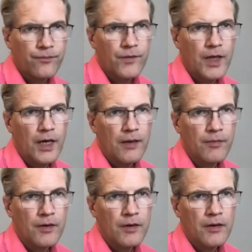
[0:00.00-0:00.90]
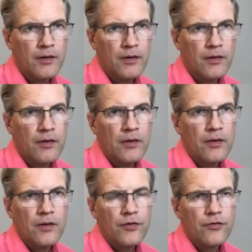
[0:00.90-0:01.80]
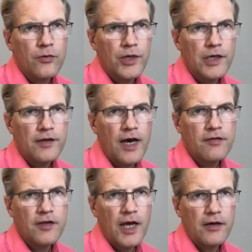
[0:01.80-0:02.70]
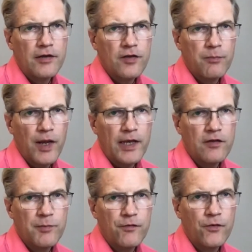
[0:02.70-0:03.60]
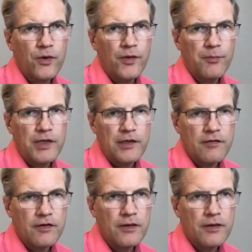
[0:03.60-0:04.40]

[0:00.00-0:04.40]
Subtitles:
Yeah. So what he does there is he plays before the beat.